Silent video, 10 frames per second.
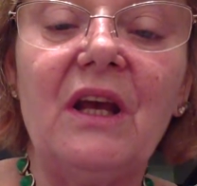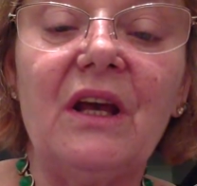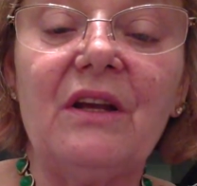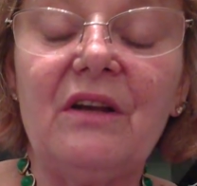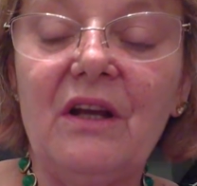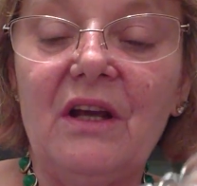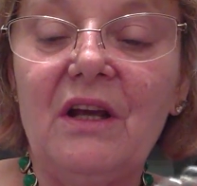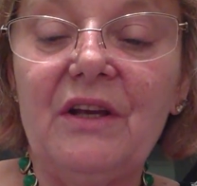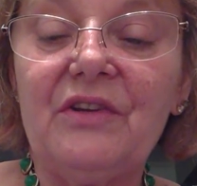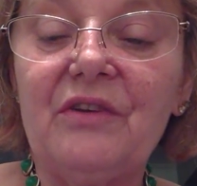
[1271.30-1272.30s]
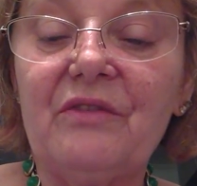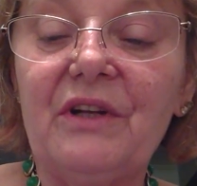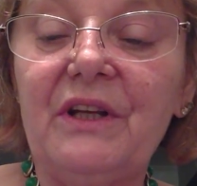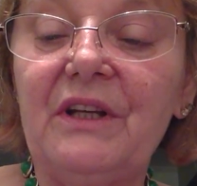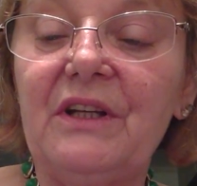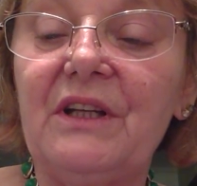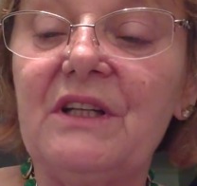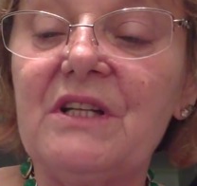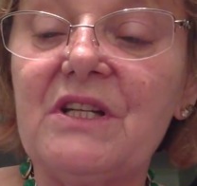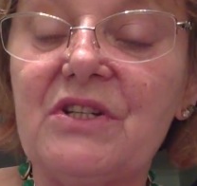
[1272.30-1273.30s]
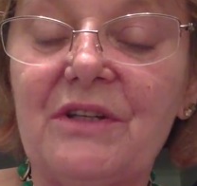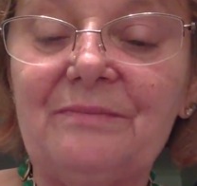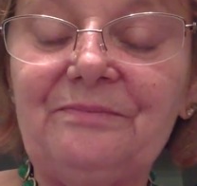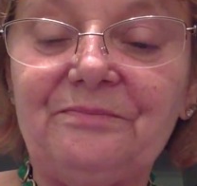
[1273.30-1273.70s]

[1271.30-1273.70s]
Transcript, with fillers: end. It's in really good condition.